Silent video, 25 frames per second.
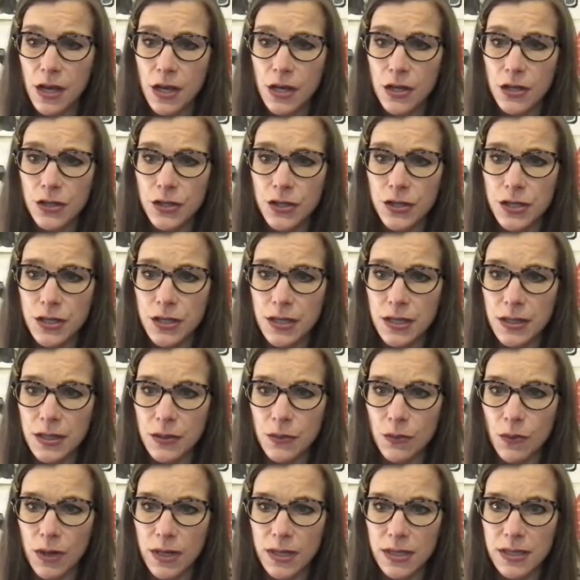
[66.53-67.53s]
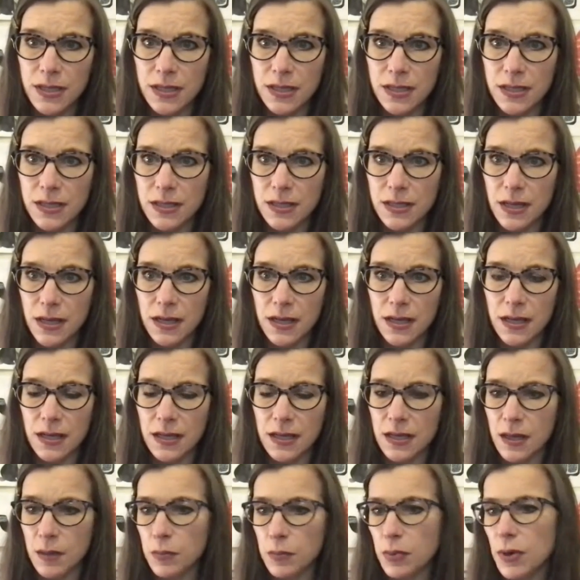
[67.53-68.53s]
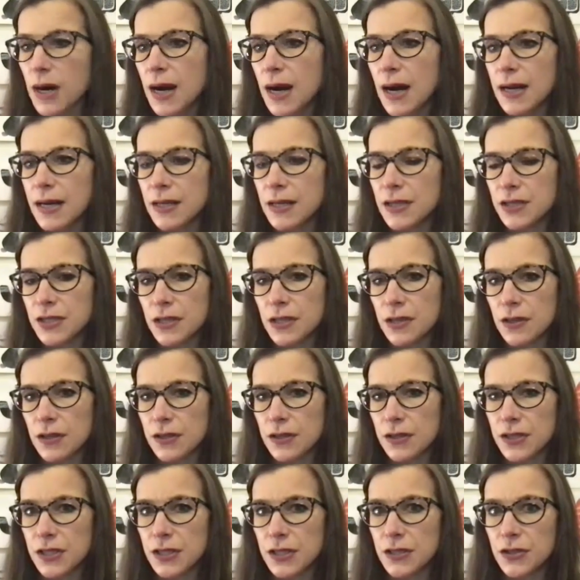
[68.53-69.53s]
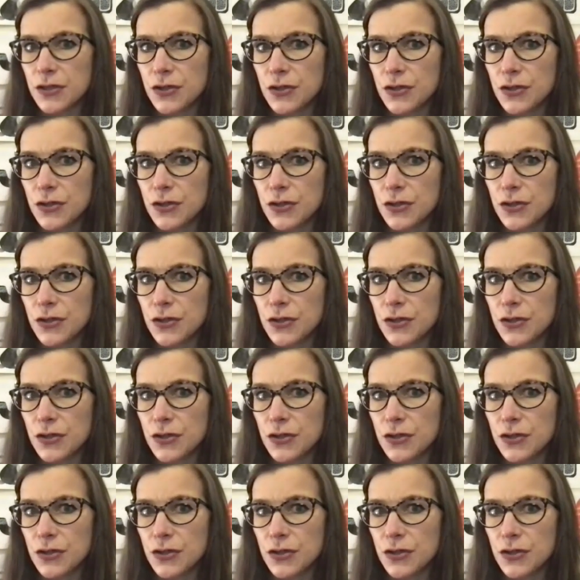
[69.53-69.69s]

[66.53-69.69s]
She wants to study abroad and she, she,